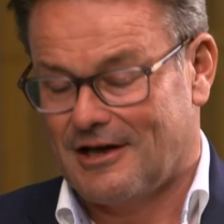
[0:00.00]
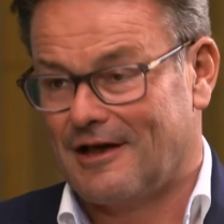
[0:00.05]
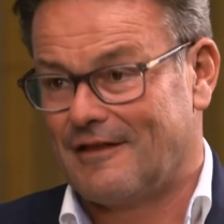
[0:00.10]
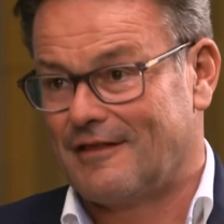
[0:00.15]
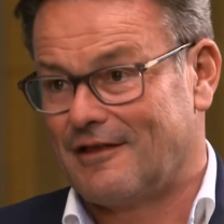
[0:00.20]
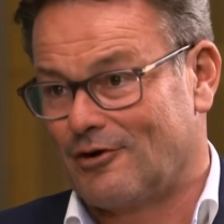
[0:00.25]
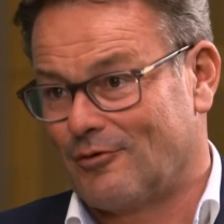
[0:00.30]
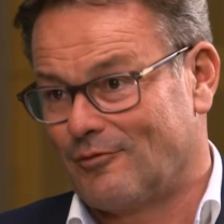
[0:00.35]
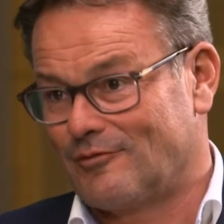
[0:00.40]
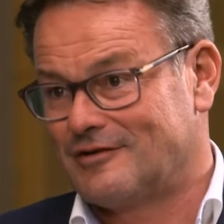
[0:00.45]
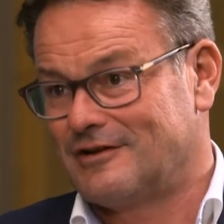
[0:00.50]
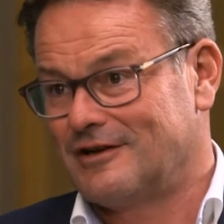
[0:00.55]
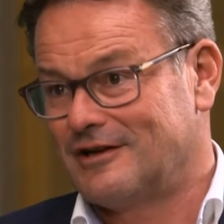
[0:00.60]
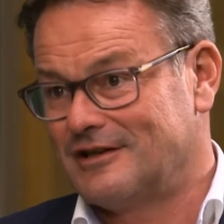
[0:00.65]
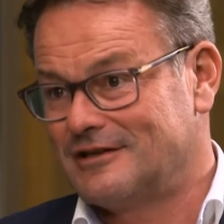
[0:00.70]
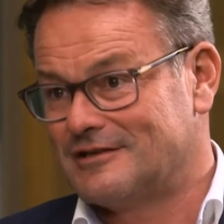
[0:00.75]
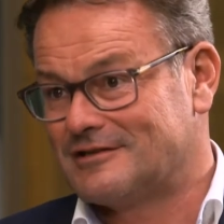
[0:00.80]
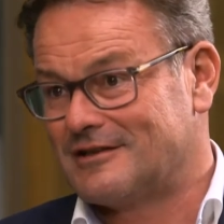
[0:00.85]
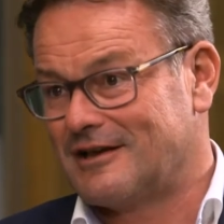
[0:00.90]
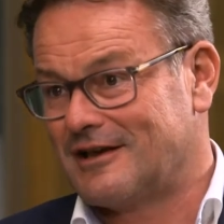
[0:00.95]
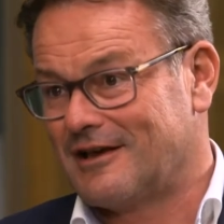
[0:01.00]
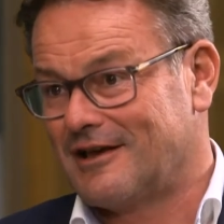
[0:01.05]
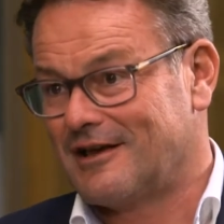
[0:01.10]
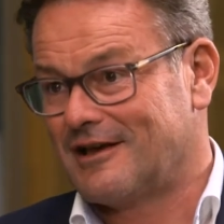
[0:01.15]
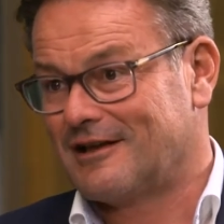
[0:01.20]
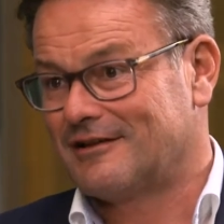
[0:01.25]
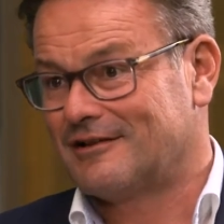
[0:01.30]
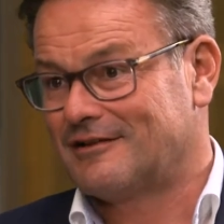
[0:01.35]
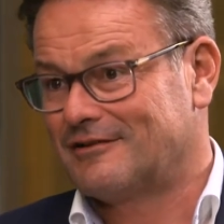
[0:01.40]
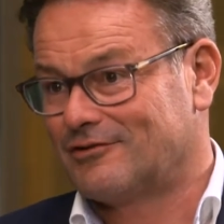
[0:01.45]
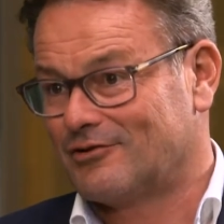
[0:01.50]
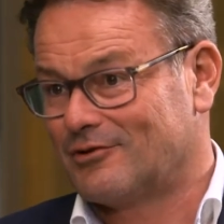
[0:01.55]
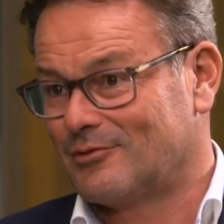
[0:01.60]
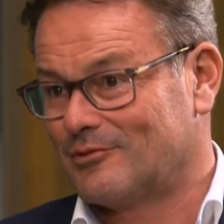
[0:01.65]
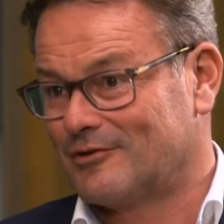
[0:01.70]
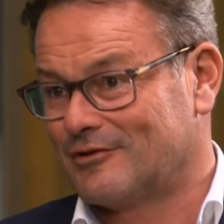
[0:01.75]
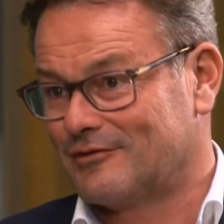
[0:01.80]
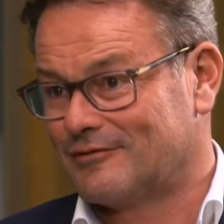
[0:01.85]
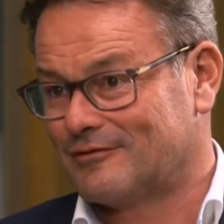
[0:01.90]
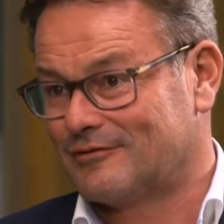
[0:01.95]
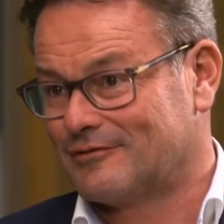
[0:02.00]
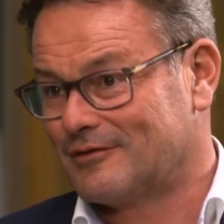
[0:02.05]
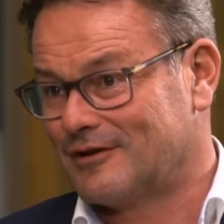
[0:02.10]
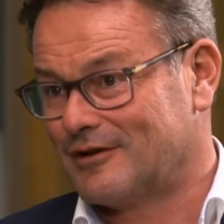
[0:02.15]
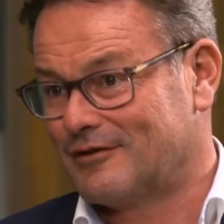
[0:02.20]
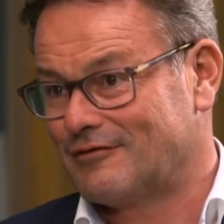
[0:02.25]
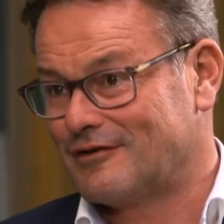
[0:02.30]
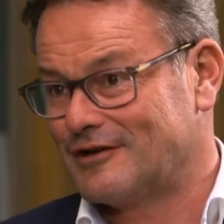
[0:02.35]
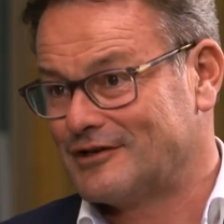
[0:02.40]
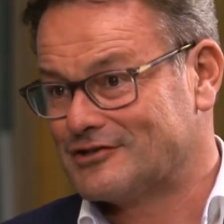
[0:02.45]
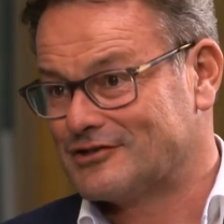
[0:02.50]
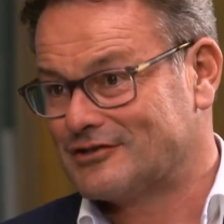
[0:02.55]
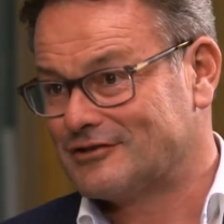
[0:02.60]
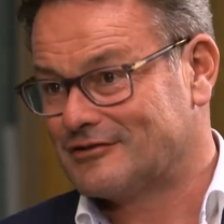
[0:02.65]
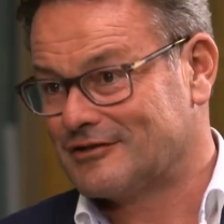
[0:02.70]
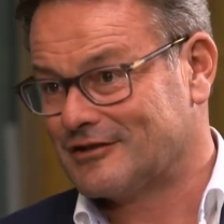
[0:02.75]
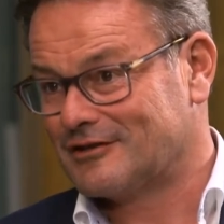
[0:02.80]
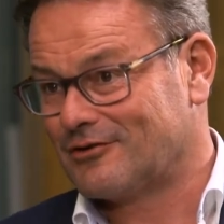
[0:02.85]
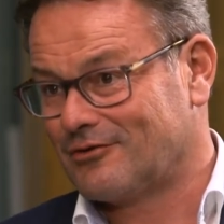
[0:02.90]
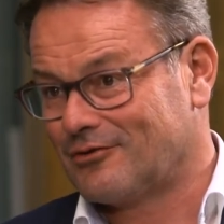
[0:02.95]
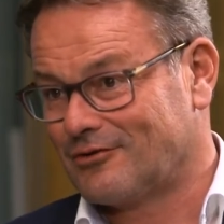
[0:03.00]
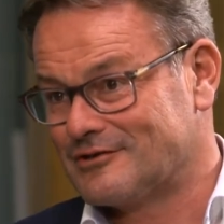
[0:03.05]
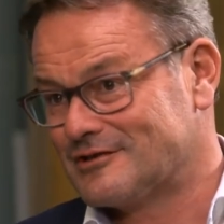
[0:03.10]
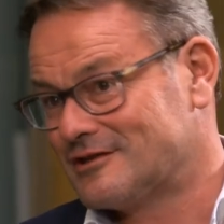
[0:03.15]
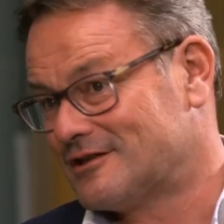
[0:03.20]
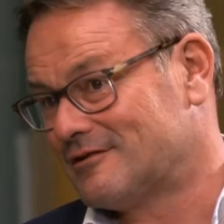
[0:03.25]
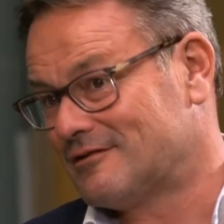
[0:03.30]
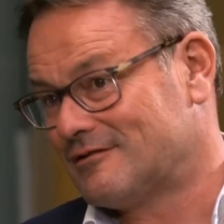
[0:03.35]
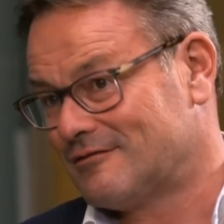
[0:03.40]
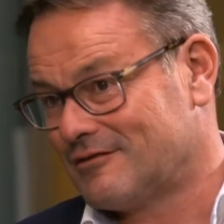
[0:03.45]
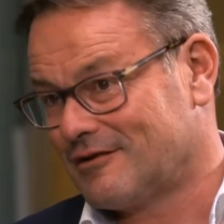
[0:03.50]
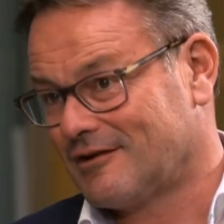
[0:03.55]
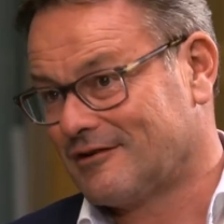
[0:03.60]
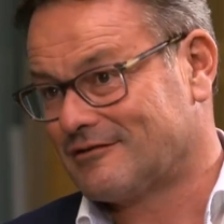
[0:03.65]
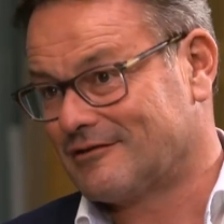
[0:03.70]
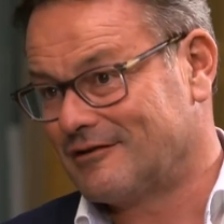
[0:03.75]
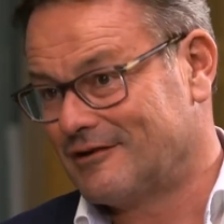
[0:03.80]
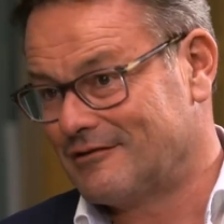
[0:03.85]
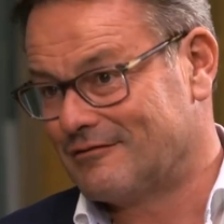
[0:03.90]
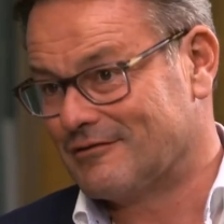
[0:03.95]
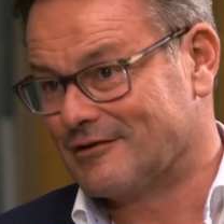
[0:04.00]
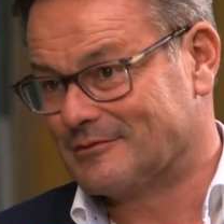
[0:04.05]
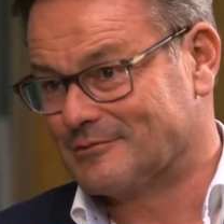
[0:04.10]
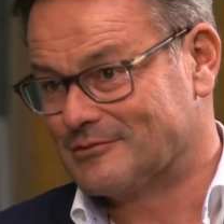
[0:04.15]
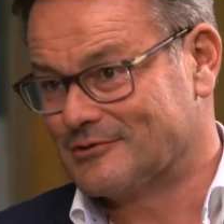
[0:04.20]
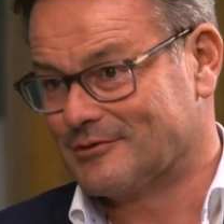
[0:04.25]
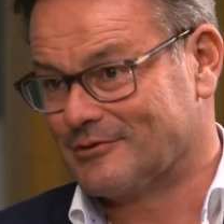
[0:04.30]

And then obviously stay ahead in terms of innovation, technology, and advanced delivery.